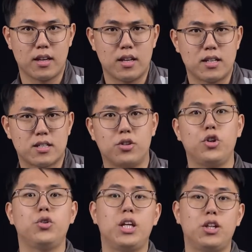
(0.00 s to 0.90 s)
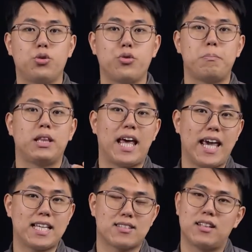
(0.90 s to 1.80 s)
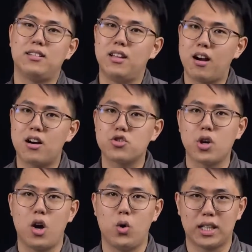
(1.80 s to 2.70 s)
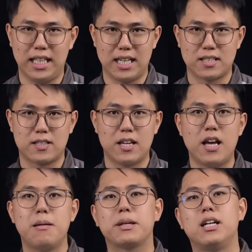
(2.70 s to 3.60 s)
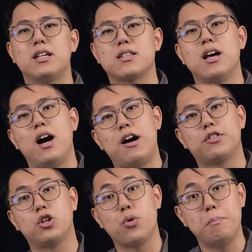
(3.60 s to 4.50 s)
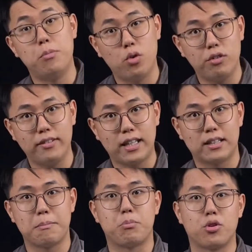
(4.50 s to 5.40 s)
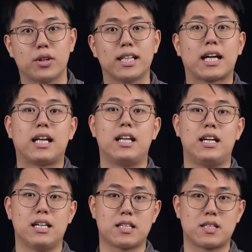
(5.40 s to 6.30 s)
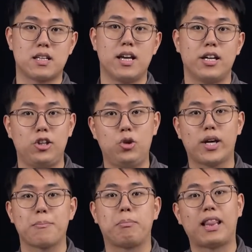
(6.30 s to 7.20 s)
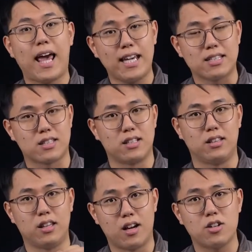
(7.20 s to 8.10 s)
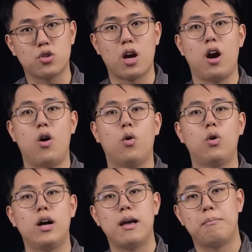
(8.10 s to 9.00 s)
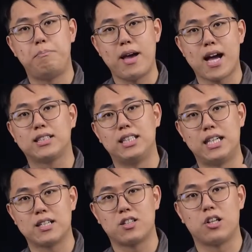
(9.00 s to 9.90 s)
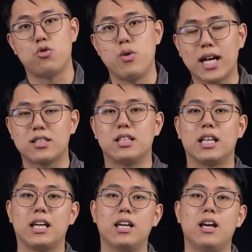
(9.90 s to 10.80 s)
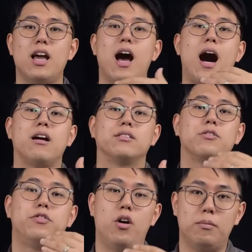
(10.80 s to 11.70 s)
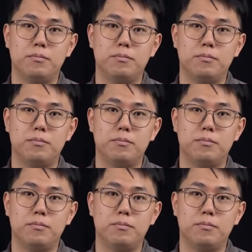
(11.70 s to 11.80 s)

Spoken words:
So you need to replace the large hole glass, because after removing the broken glass, you can place the large hole back glass directly on the phone.